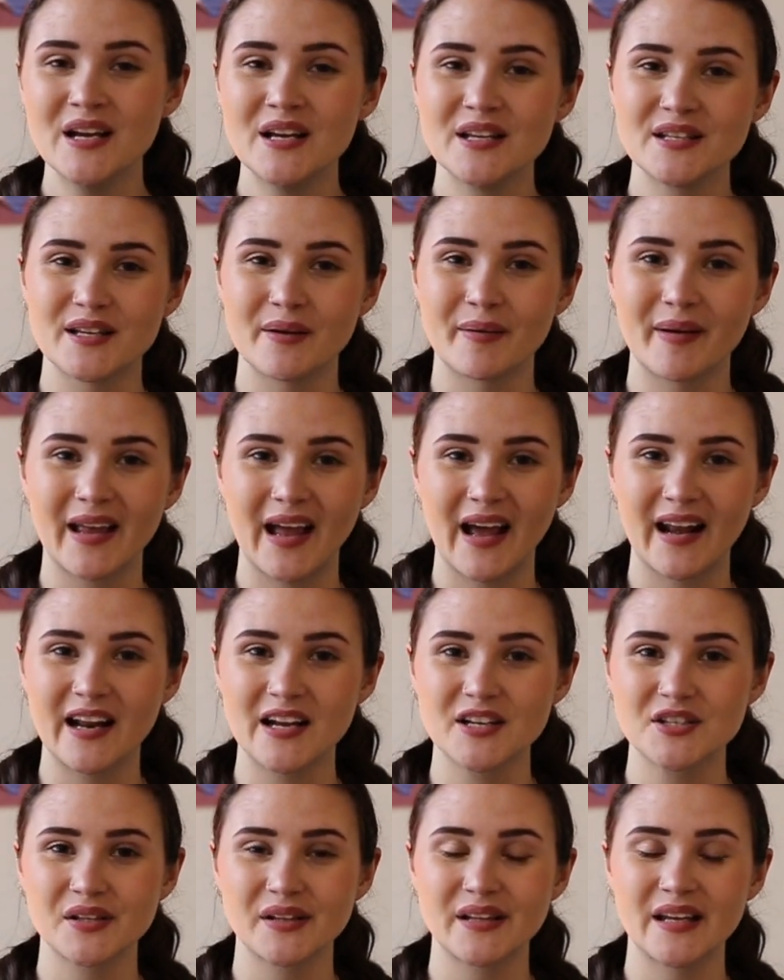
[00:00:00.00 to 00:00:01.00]
so I can
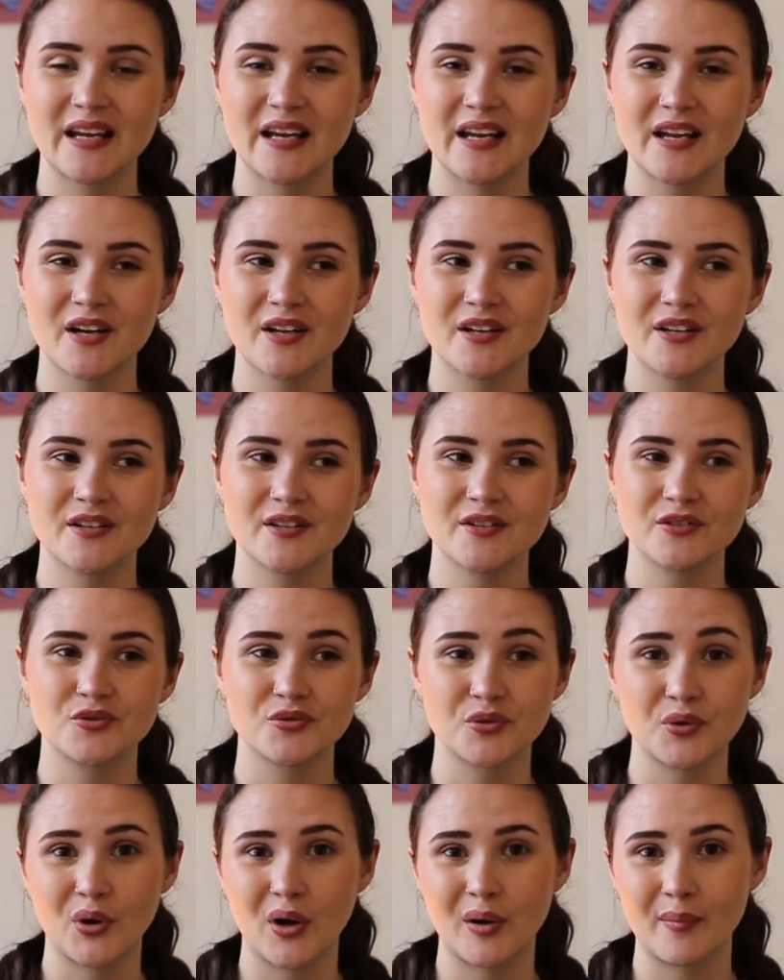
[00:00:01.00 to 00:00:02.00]
actually
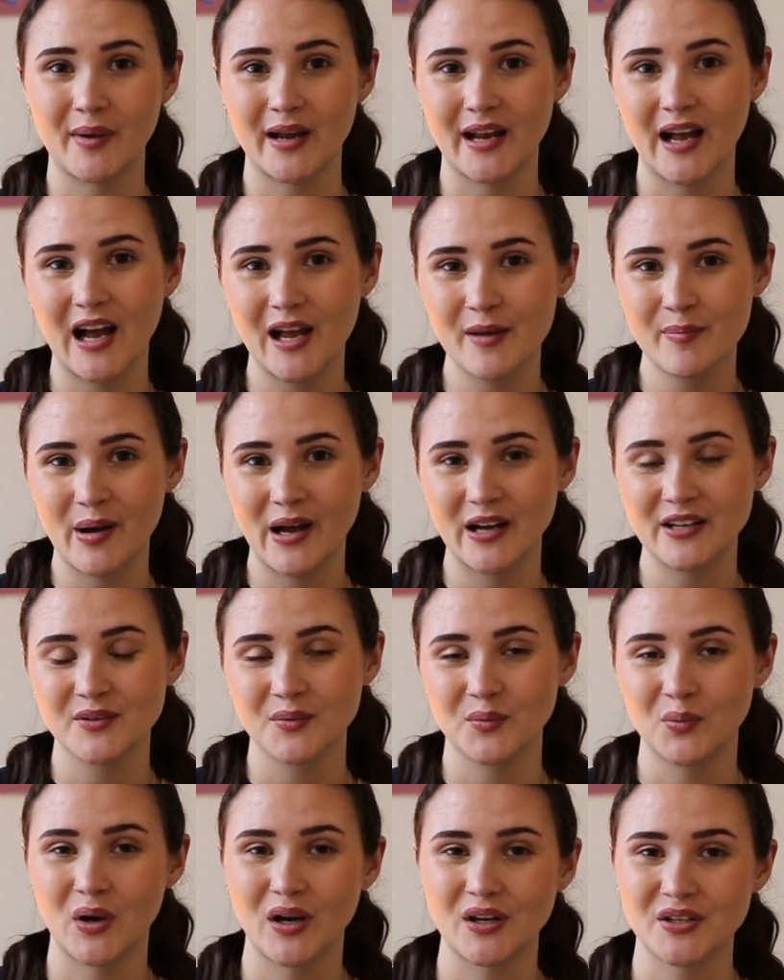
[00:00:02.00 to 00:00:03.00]
draw on my
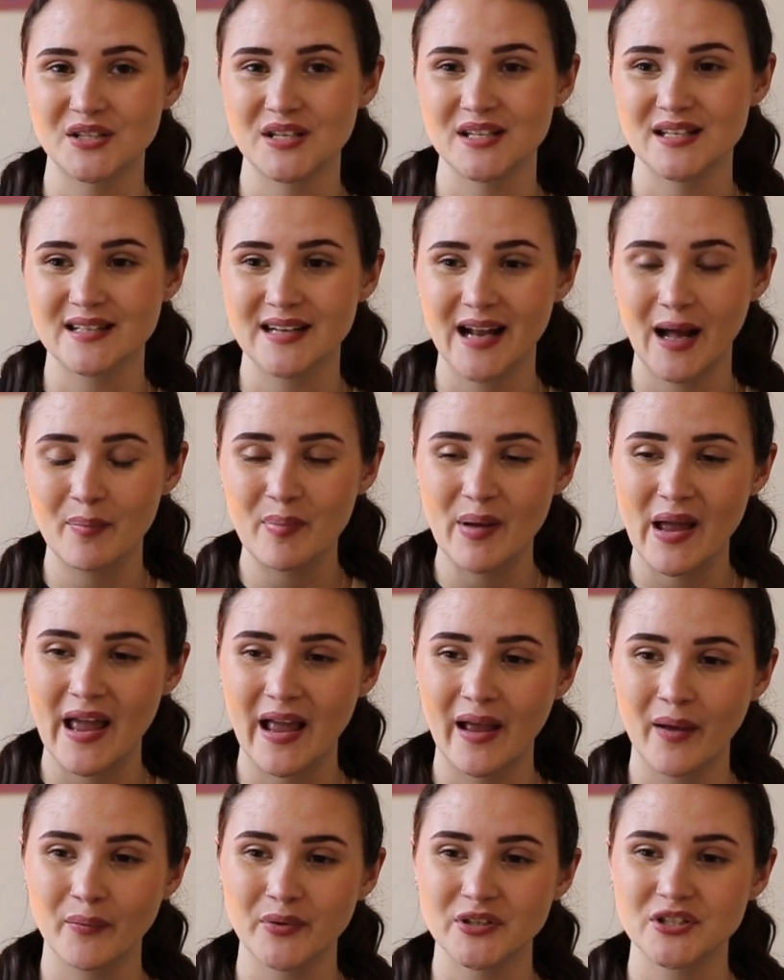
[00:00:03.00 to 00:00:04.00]
iPad while she's
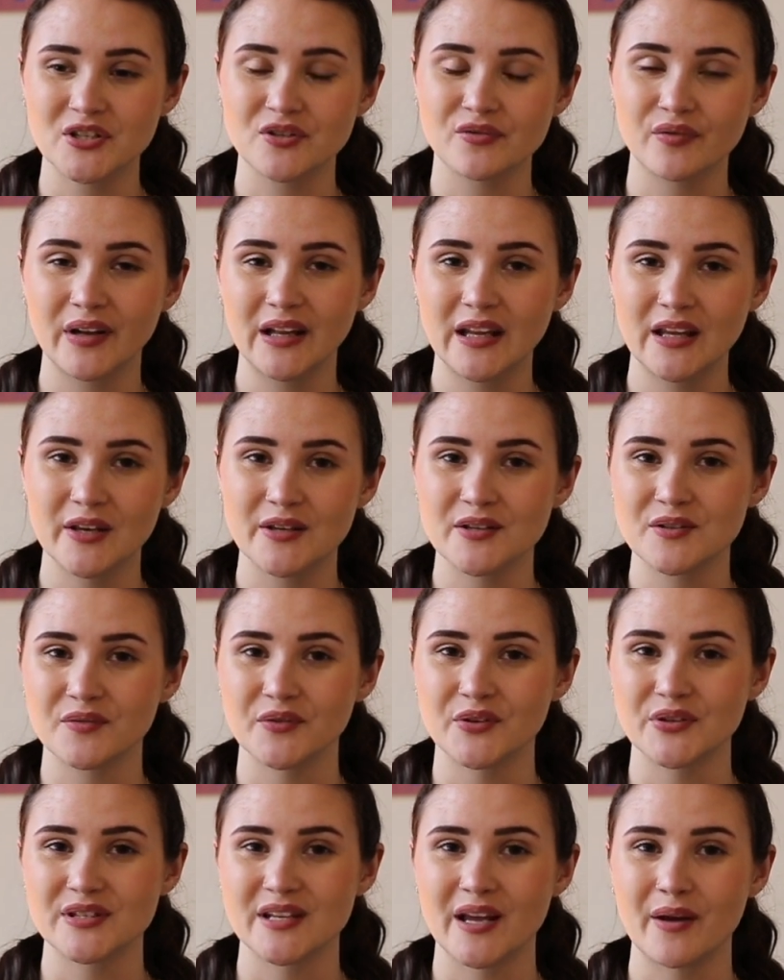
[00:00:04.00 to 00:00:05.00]
napping, which is really
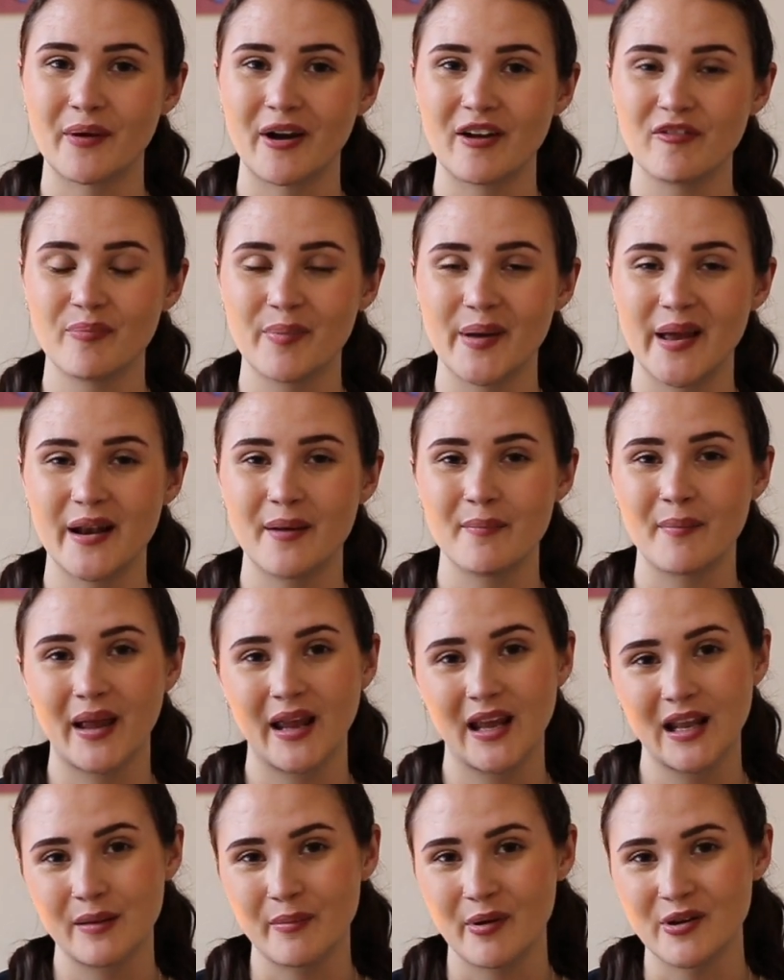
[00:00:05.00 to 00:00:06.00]
useful. So I've been
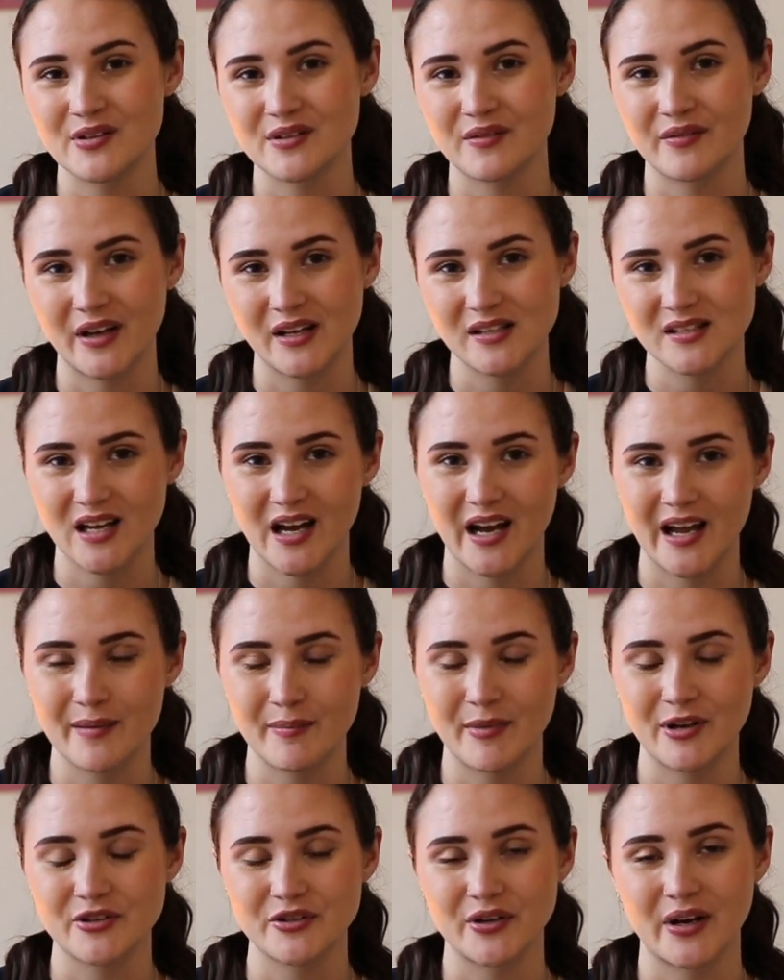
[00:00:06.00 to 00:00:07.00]
making the most of that
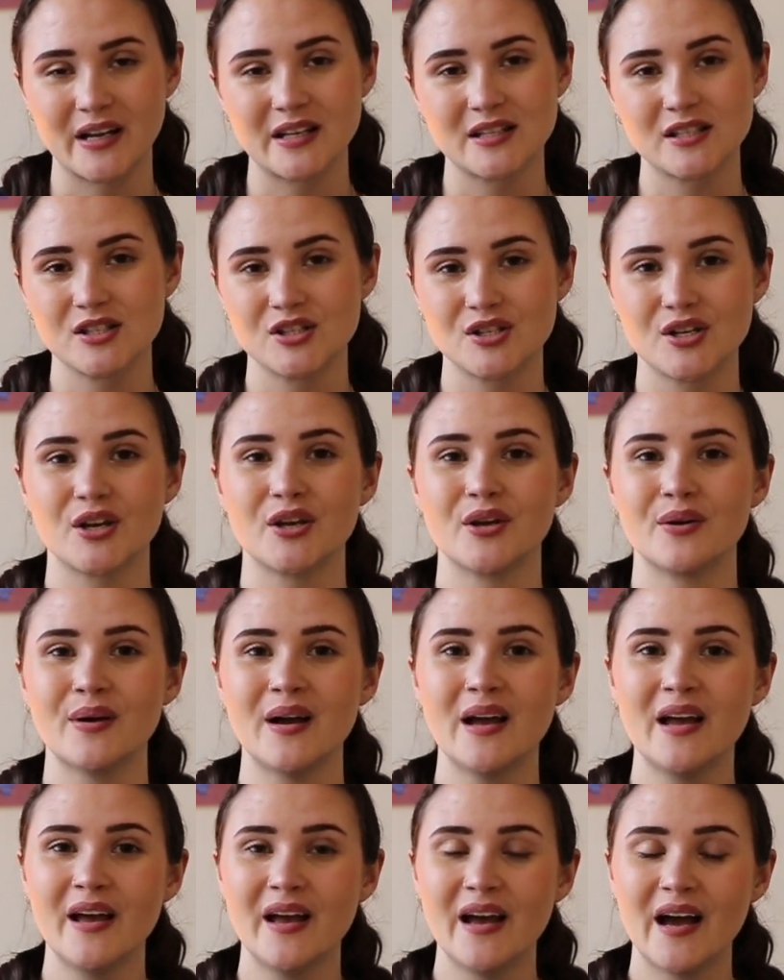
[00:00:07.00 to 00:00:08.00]
time and trying to do
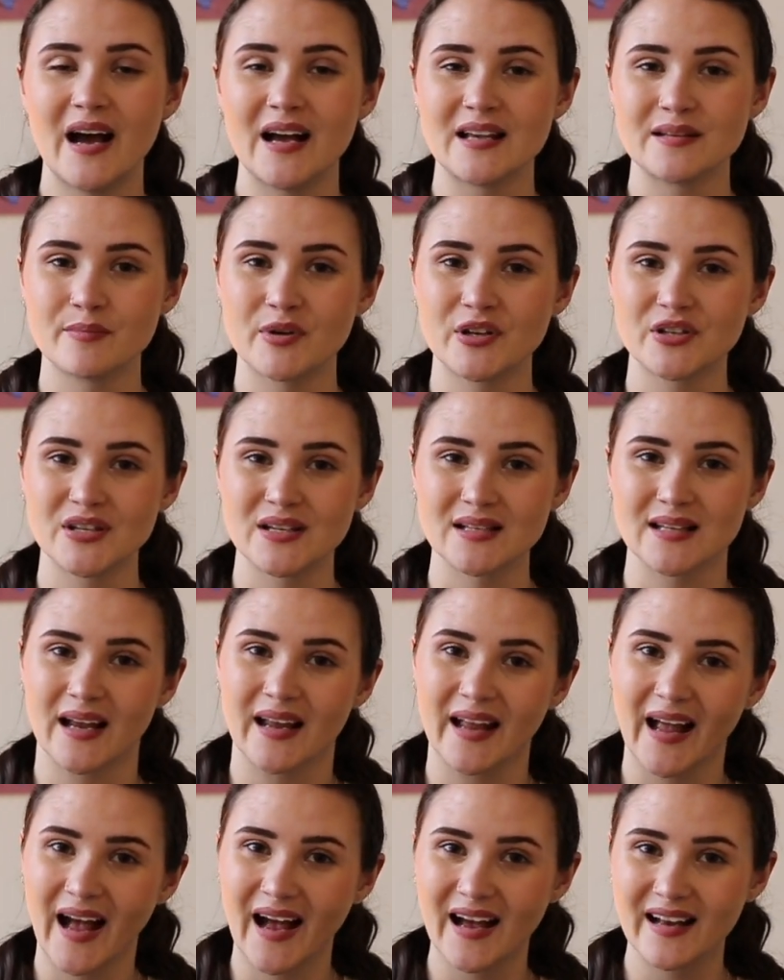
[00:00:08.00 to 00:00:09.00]
as much as I
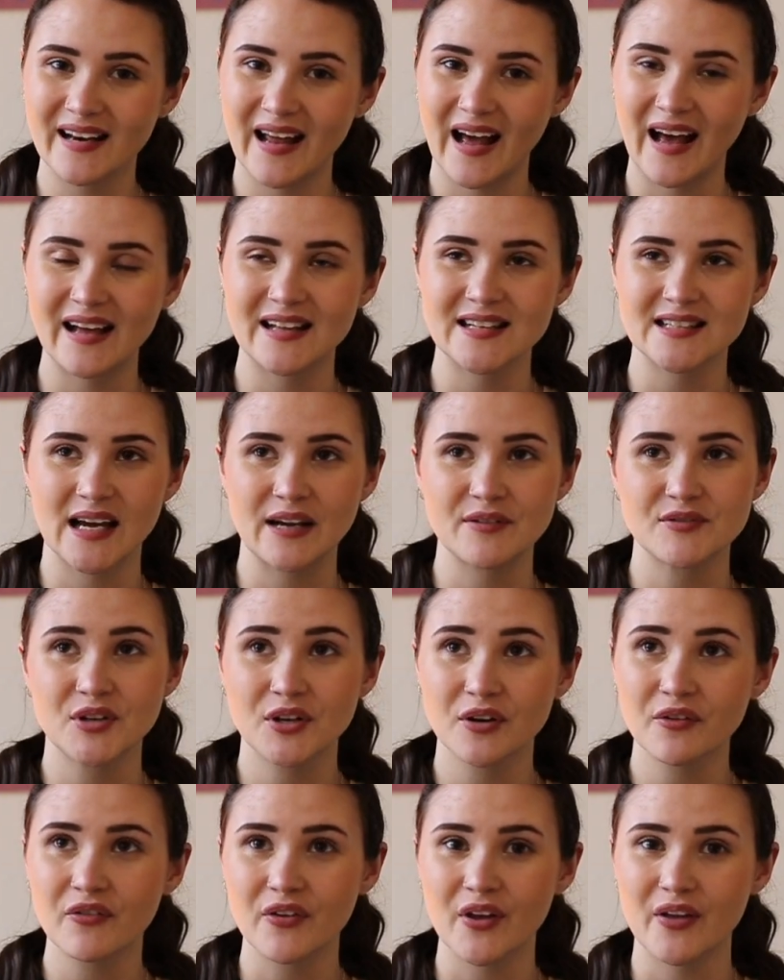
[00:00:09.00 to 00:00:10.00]
can, and I've
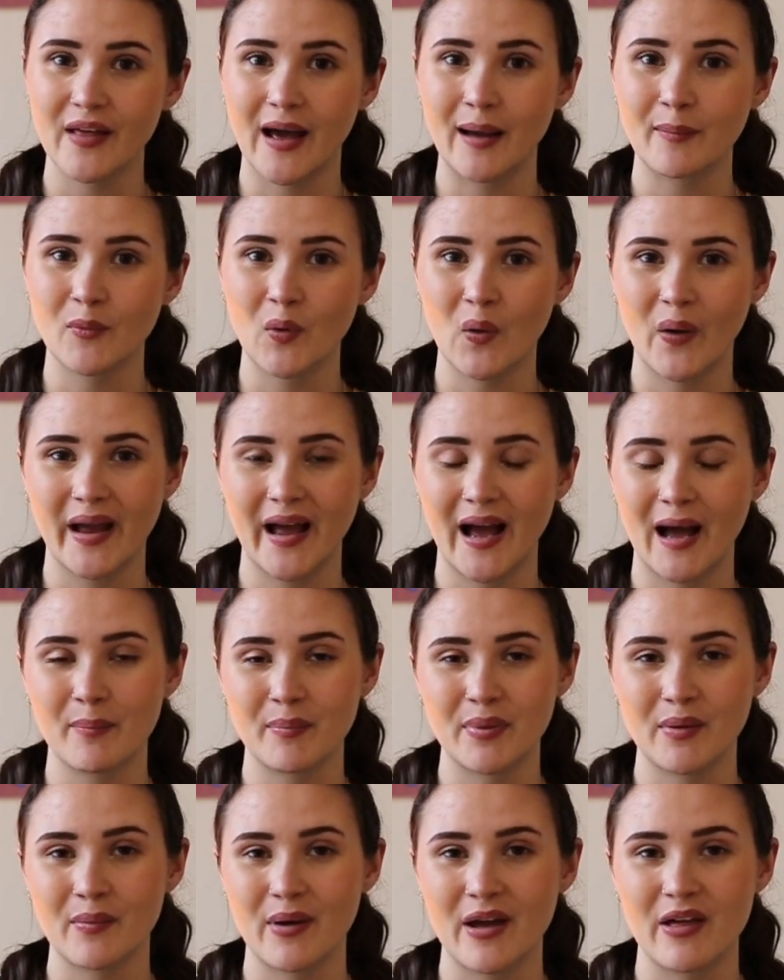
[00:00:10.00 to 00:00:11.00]
done a few that I'm quite
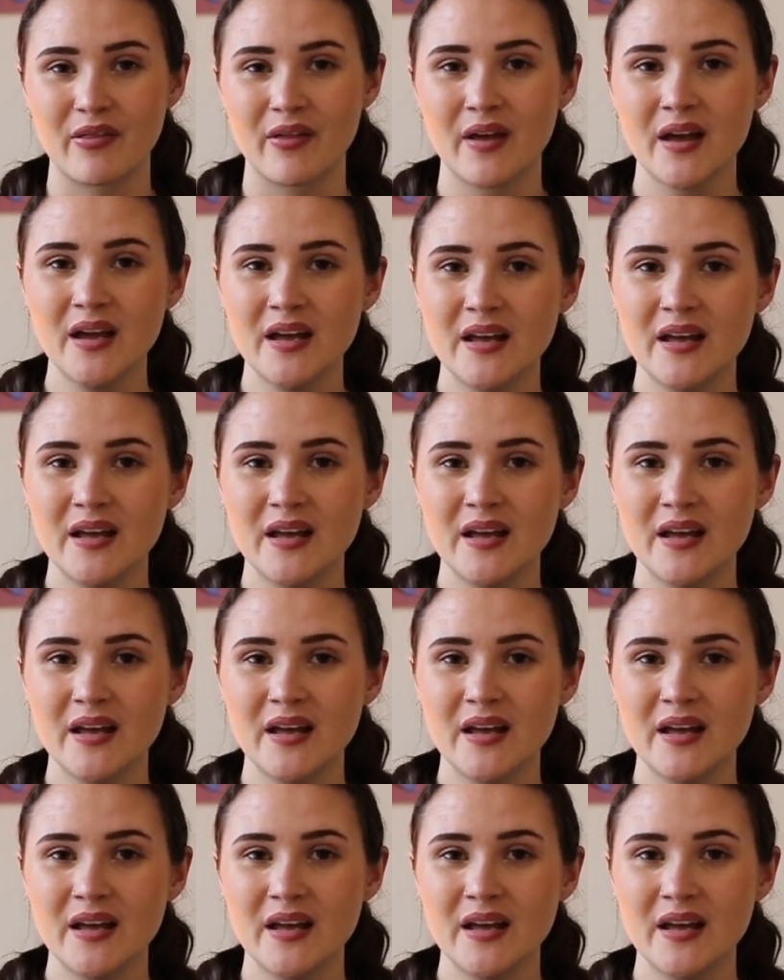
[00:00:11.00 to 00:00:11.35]
happy with.